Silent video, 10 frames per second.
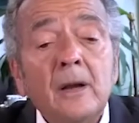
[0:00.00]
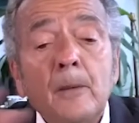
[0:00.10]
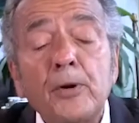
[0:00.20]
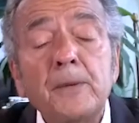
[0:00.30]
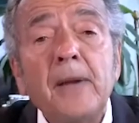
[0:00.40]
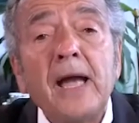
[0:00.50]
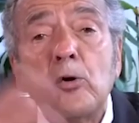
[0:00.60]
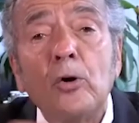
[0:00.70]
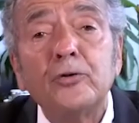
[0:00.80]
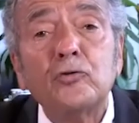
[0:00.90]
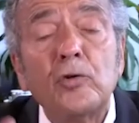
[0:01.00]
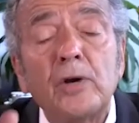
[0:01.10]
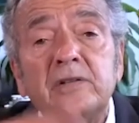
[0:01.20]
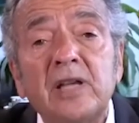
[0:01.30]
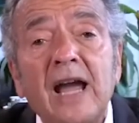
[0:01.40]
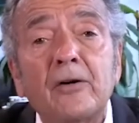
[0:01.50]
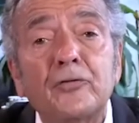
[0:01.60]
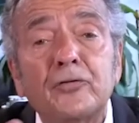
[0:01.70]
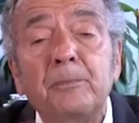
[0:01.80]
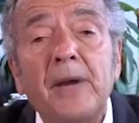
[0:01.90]
Bring back all the trade
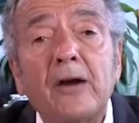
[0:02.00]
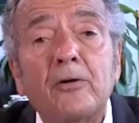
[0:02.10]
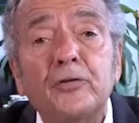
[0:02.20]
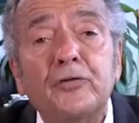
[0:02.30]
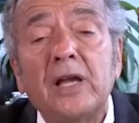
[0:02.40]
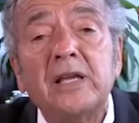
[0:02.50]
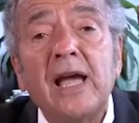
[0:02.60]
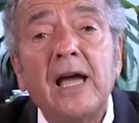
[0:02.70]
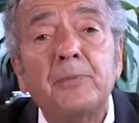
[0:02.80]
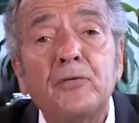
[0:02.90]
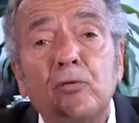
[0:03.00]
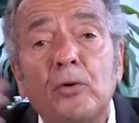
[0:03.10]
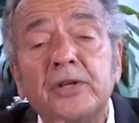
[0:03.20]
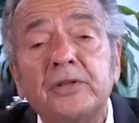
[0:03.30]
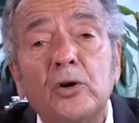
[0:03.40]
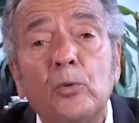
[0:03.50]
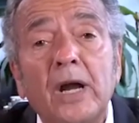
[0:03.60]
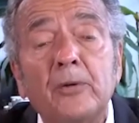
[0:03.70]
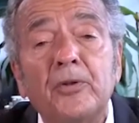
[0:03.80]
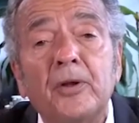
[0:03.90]
tariffs and barriers that you had before they did
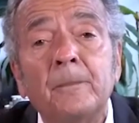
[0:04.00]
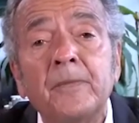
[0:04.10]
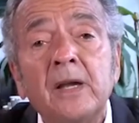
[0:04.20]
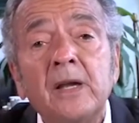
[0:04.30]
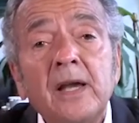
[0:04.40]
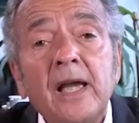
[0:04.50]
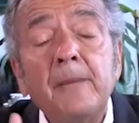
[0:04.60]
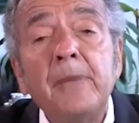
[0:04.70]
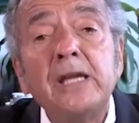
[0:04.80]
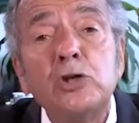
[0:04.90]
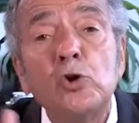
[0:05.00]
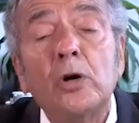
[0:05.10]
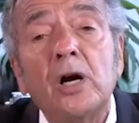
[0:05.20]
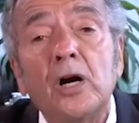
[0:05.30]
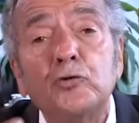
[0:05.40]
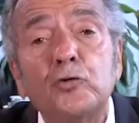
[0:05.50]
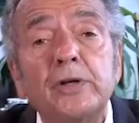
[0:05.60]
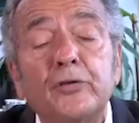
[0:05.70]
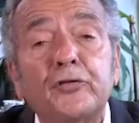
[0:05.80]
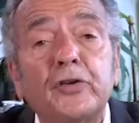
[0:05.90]
away with them, and make your country
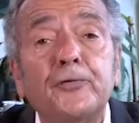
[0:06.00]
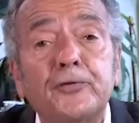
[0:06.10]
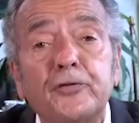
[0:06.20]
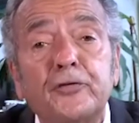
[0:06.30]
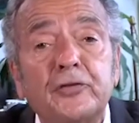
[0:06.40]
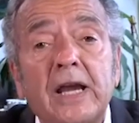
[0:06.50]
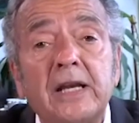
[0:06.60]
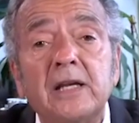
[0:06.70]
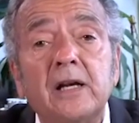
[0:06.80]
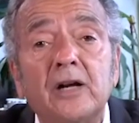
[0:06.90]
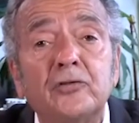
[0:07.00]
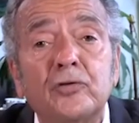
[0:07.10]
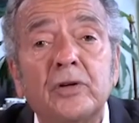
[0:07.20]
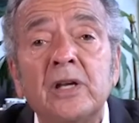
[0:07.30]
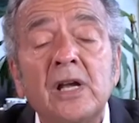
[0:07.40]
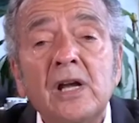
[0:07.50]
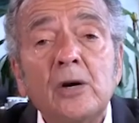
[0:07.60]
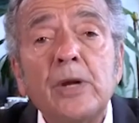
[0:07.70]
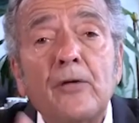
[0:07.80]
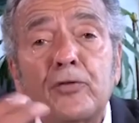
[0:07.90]
a self-sustaining country.
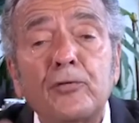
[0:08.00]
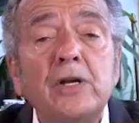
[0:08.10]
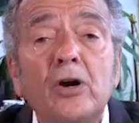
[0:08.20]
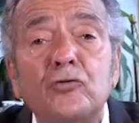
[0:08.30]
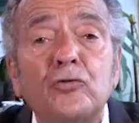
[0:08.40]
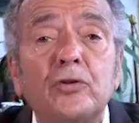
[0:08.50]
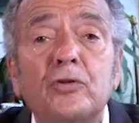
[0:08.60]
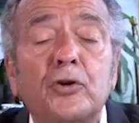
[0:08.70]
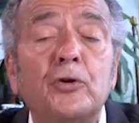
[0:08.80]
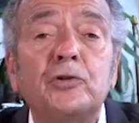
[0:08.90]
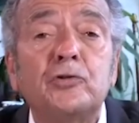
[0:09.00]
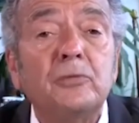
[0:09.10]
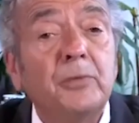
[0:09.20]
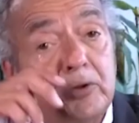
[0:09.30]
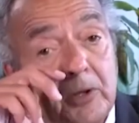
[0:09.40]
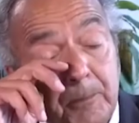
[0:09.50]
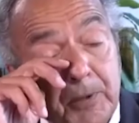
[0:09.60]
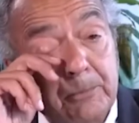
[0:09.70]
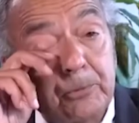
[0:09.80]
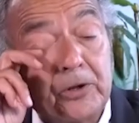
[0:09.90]
We have 332 million
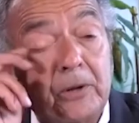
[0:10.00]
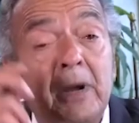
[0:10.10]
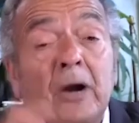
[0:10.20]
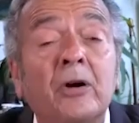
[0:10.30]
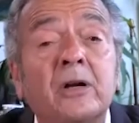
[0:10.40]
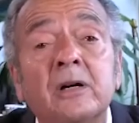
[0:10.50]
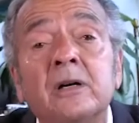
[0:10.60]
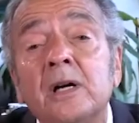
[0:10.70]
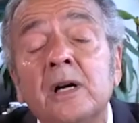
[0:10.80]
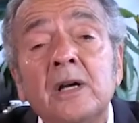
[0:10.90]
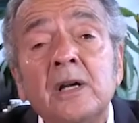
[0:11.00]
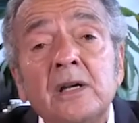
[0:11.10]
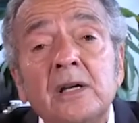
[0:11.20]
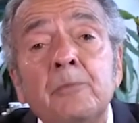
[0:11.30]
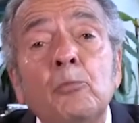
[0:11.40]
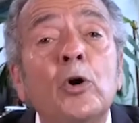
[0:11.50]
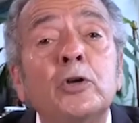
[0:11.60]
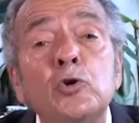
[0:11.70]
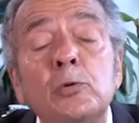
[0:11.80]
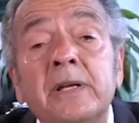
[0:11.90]
people in America and more
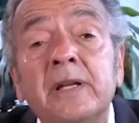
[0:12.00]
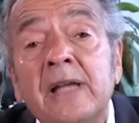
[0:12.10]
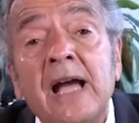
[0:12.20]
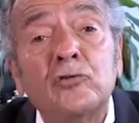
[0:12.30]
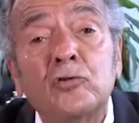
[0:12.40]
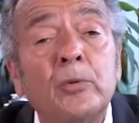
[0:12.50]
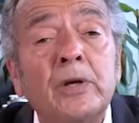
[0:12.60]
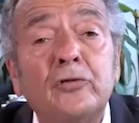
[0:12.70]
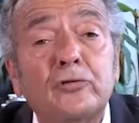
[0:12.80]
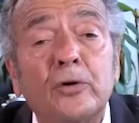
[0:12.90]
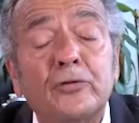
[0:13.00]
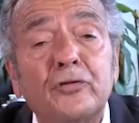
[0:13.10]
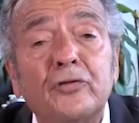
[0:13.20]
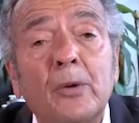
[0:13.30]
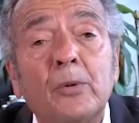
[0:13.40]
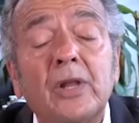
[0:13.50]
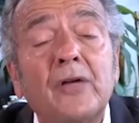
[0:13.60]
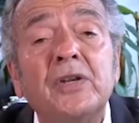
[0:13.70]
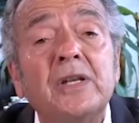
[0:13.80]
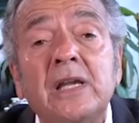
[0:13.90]
human and natural resources than we'll
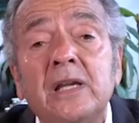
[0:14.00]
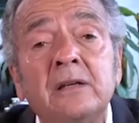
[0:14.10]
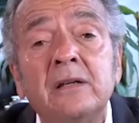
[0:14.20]
ever need